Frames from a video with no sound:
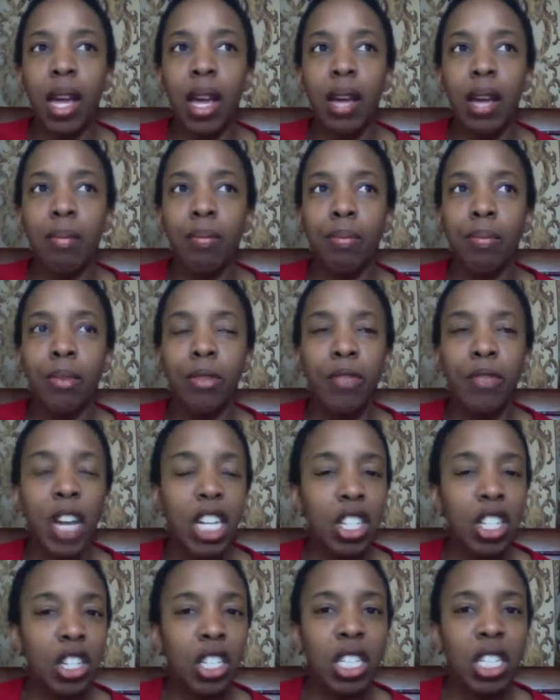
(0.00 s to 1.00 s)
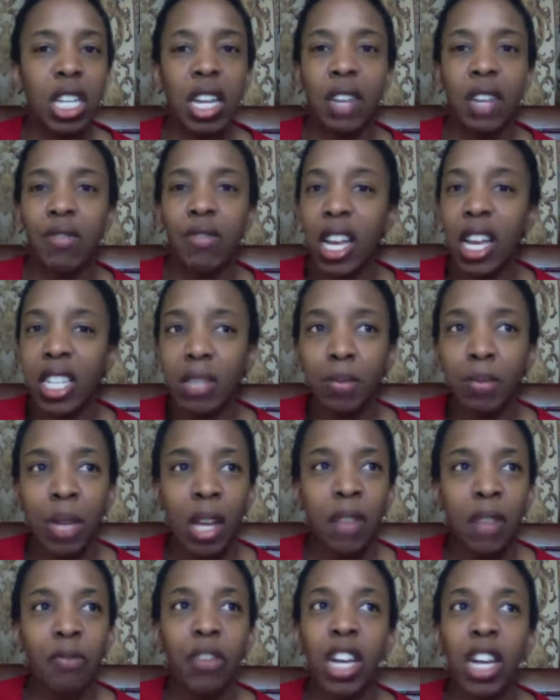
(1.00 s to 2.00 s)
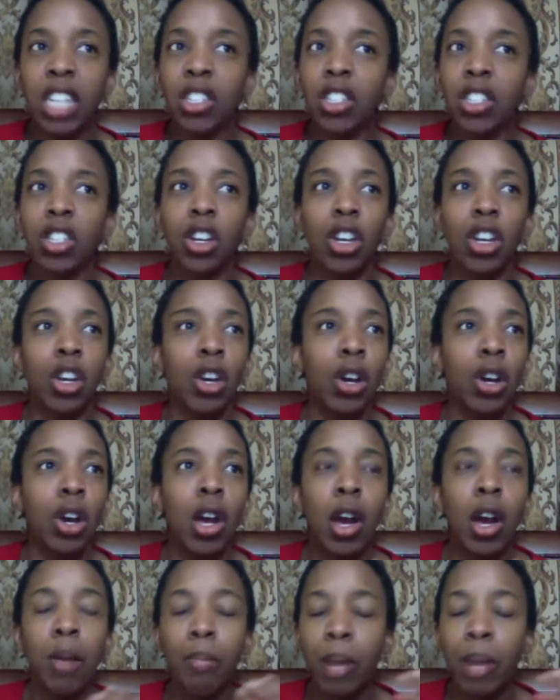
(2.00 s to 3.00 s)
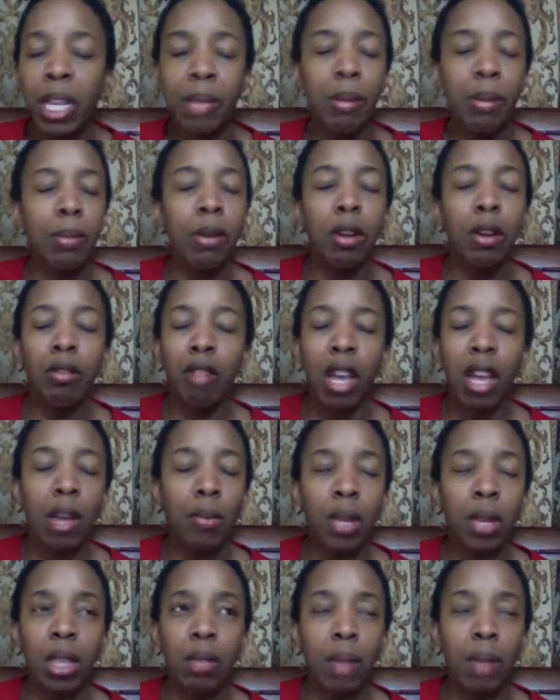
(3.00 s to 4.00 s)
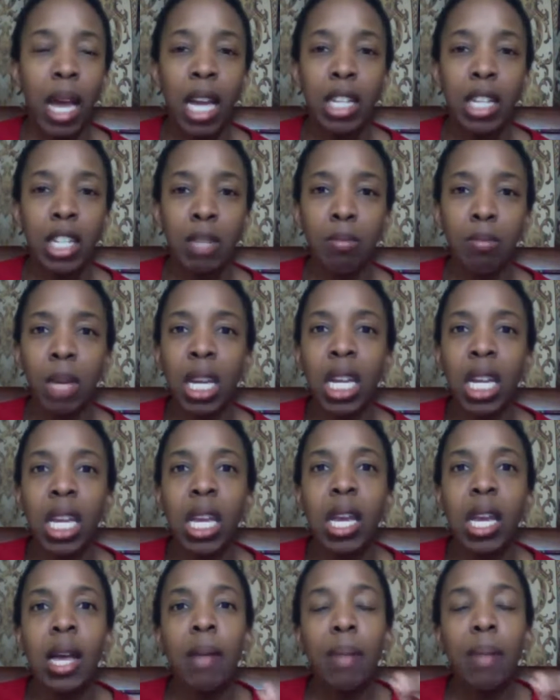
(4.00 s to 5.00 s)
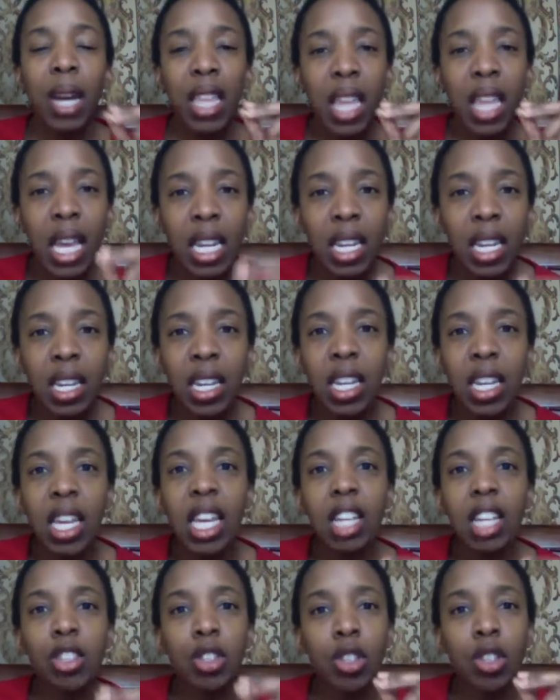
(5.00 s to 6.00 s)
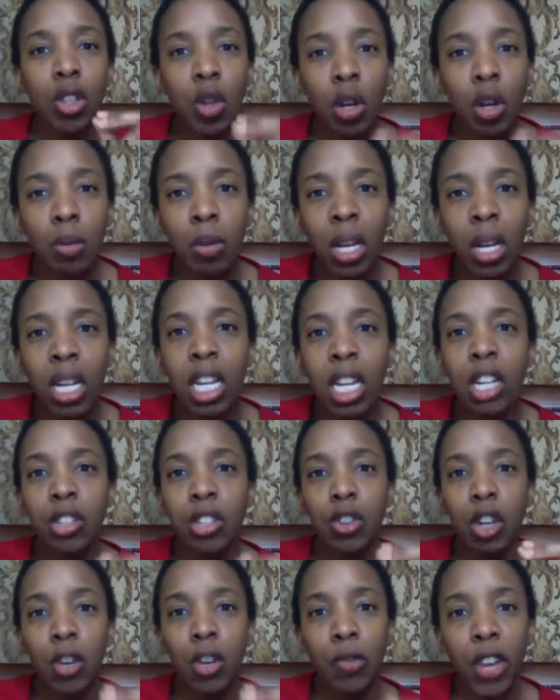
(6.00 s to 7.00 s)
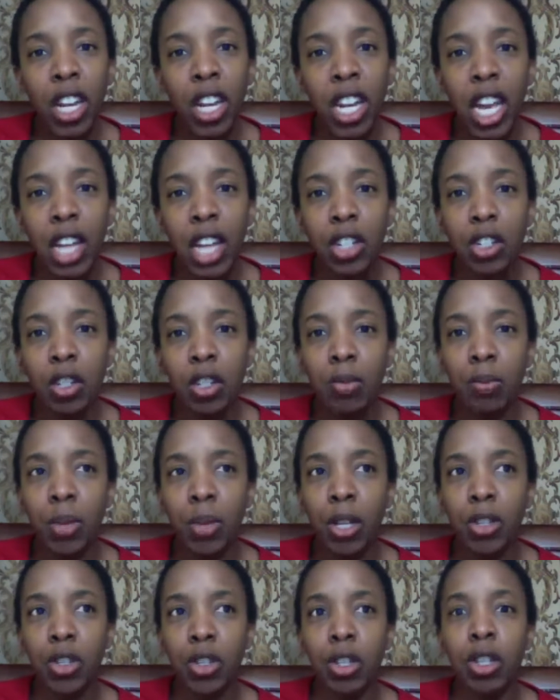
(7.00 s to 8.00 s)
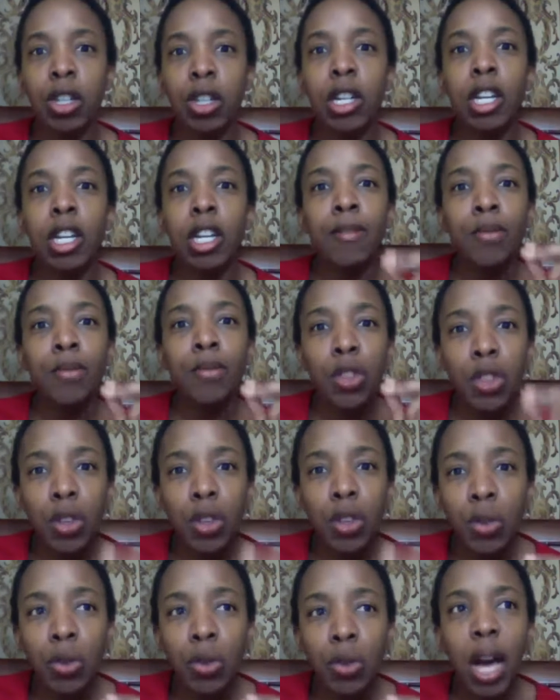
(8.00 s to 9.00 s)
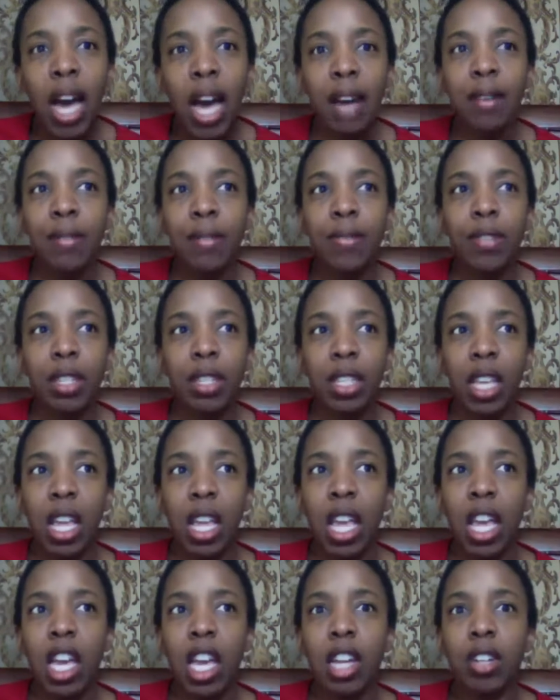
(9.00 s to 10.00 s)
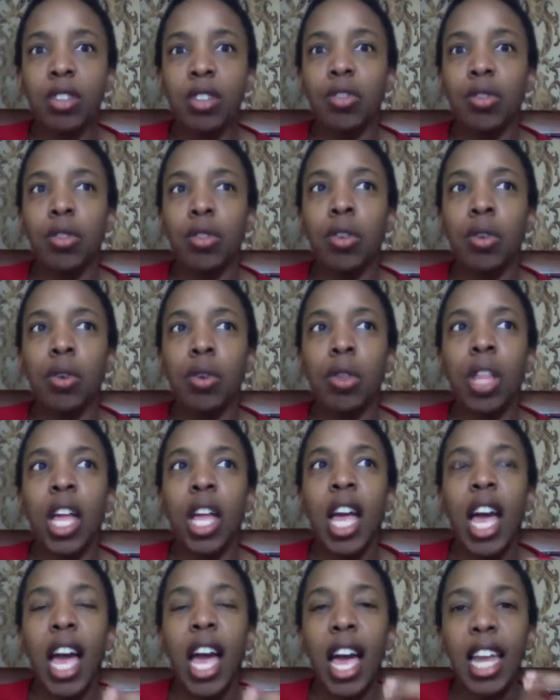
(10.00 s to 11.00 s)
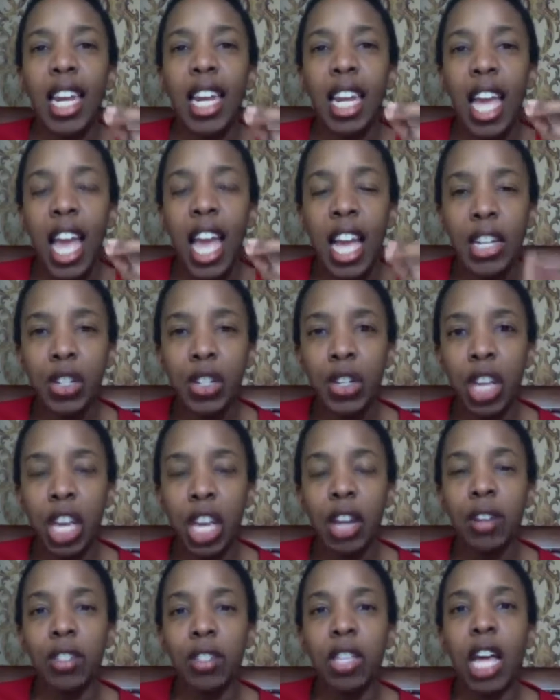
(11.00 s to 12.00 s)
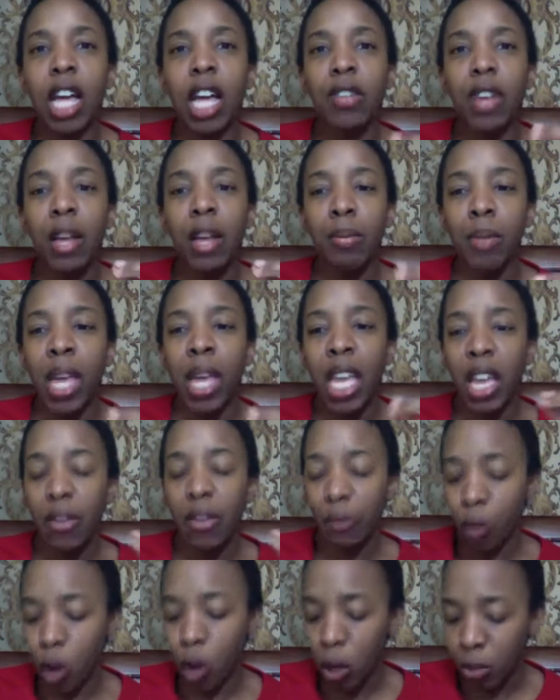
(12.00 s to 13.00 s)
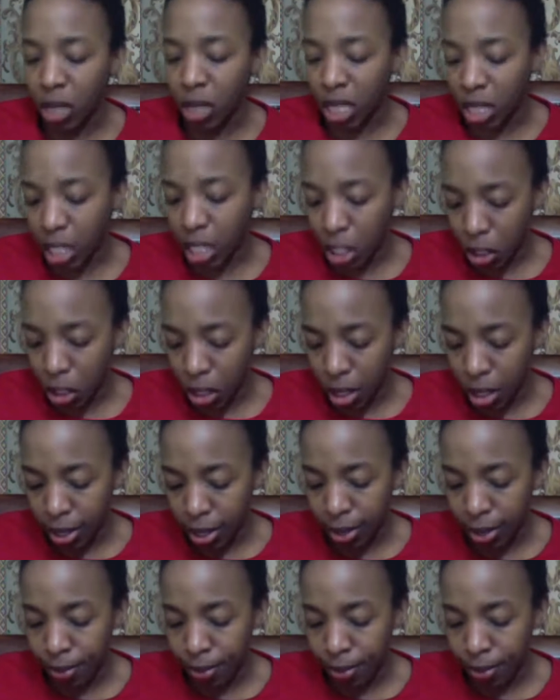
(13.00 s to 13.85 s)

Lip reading: professionals and advisors, or your brother might be great with managing money, but at the end of the day, it's your money, it's your financial picture. You have to take control and educate yourself and make informed decisions.